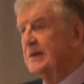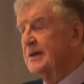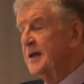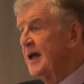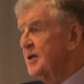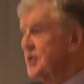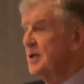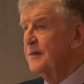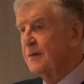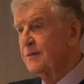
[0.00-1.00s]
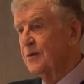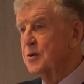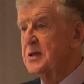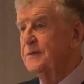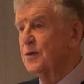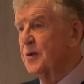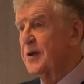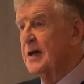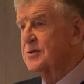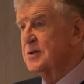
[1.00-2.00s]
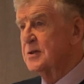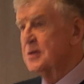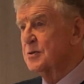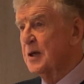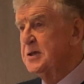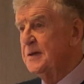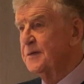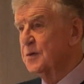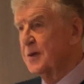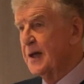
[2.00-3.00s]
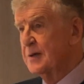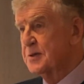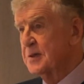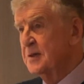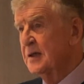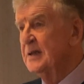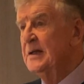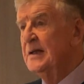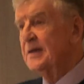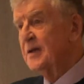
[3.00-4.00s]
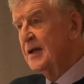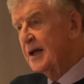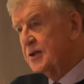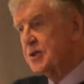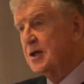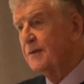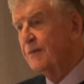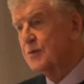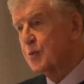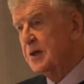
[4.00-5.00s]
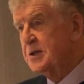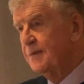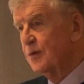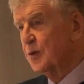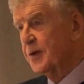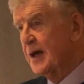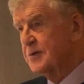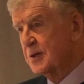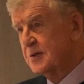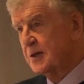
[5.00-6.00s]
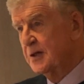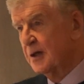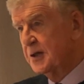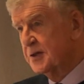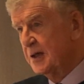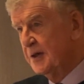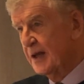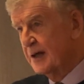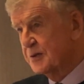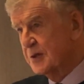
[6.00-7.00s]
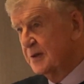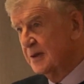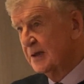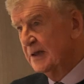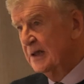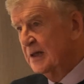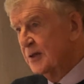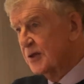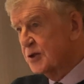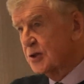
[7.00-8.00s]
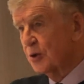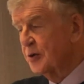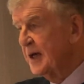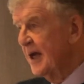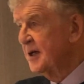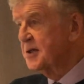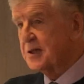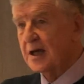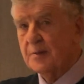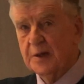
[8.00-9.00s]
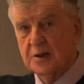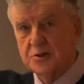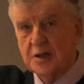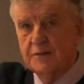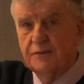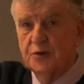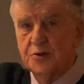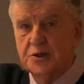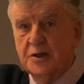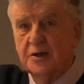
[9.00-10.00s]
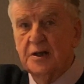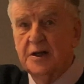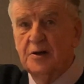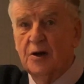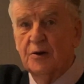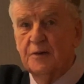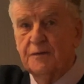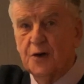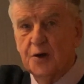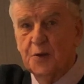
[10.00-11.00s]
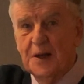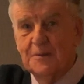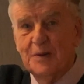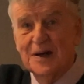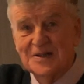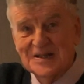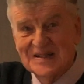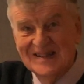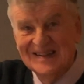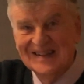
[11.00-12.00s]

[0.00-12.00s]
The next year from 44,000 to 24,000. The next year from 24,000 to 19,000. The story ends there because unfortunately in Holland, Fokker went bust.